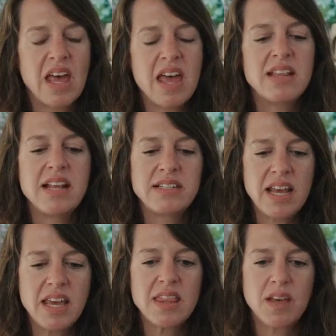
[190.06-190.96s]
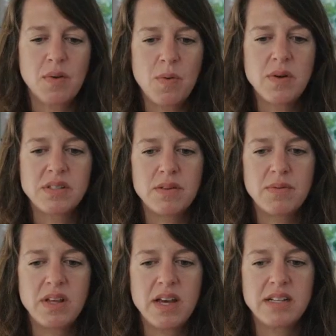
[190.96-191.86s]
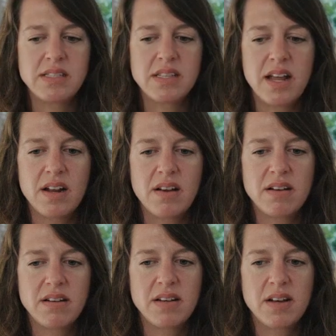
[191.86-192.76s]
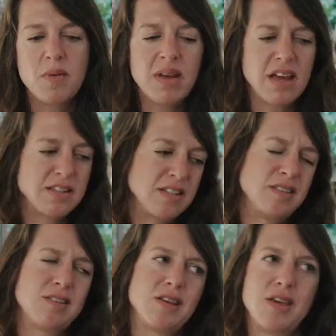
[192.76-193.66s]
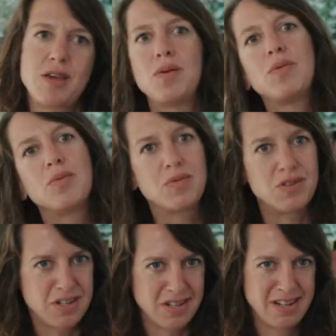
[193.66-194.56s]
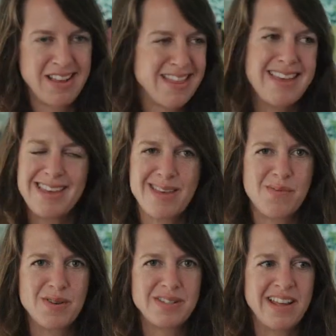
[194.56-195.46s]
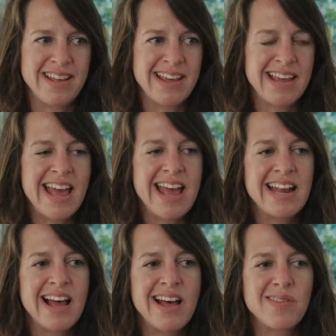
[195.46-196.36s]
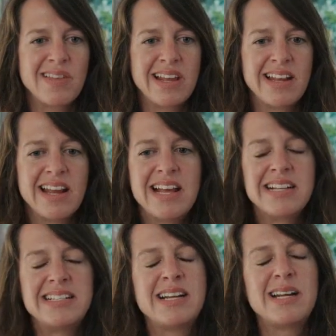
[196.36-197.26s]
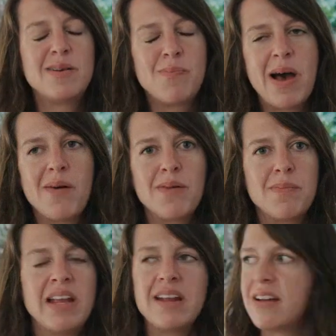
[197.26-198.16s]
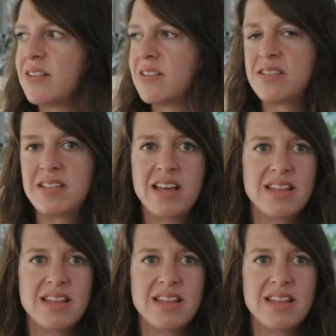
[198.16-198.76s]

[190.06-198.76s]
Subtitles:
And then taking the course, I realized that, oh my gosh, this is a huge thing that we're selling. And not only did it empower me to understand